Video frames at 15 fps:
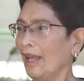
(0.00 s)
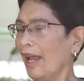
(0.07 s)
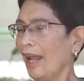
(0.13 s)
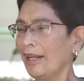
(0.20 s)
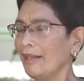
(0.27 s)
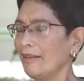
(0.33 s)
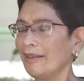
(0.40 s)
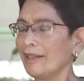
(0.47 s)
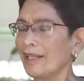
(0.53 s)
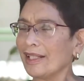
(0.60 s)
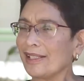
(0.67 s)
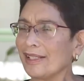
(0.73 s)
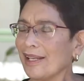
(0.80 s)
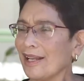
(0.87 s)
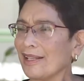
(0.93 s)
Anything that
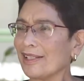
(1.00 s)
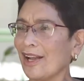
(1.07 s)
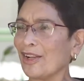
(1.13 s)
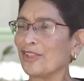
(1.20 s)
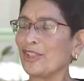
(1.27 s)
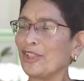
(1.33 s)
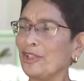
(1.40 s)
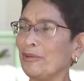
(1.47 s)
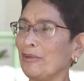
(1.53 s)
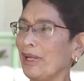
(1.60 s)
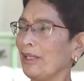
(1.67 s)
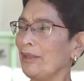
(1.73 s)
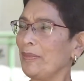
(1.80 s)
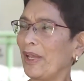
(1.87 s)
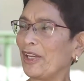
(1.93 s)
stands out to you?
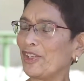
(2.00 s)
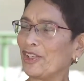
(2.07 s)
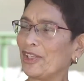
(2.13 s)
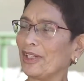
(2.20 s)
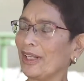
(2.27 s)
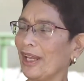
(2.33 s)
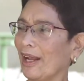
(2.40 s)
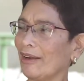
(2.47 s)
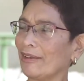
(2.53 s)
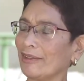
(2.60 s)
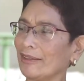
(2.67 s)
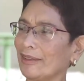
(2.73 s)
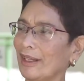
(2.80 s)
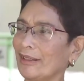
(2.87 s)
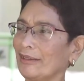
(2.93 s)
Any patient
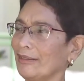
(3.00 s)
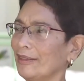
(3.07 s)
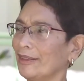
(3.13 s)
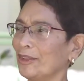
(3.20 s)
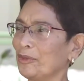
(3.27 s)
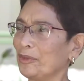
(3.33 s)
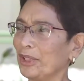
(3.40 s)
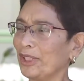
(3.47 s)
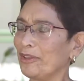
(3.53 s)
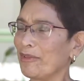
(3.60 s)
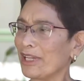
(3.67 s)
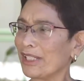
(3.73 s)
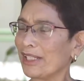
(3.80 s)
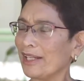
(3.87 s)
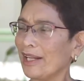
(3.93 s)
encounter that really
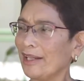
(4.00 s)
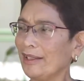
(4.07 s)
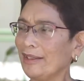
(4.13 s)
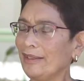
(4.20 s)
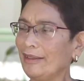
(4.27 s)
resonated?